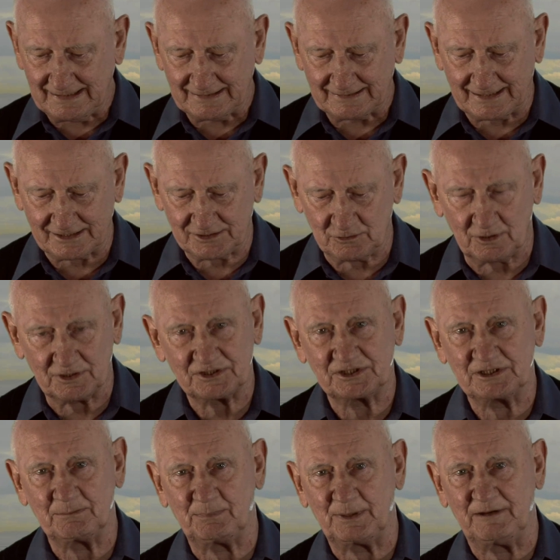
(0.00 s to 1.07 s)
does not
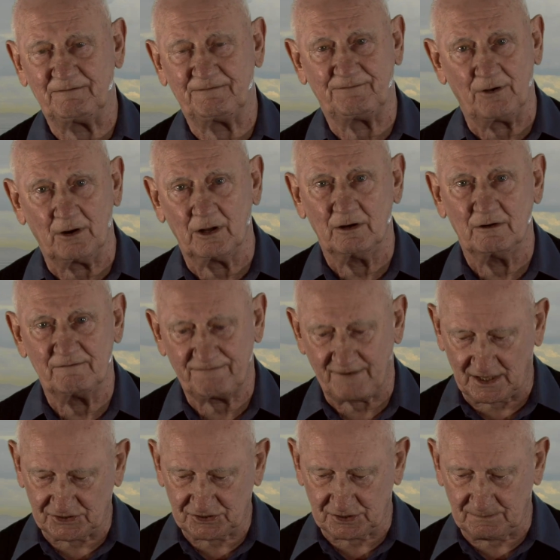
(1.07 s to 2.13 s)
simply follow
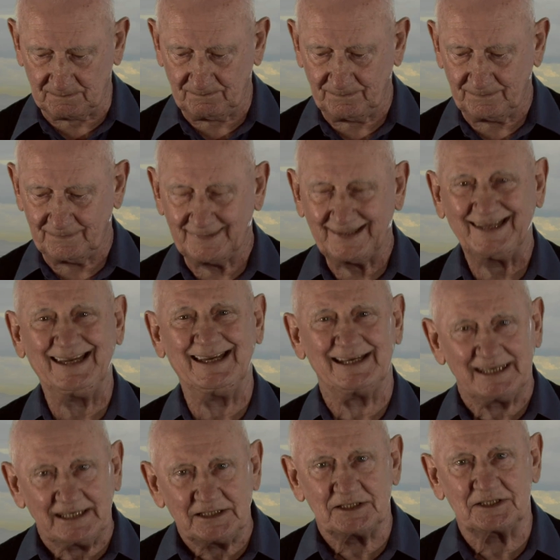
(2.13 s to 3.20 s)
function, it
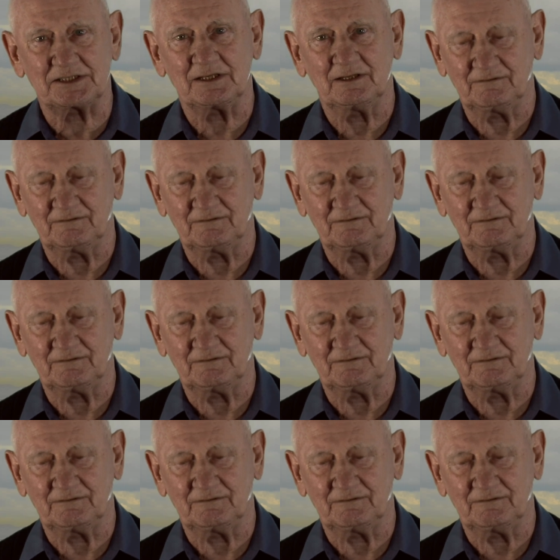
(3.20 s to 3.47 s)
is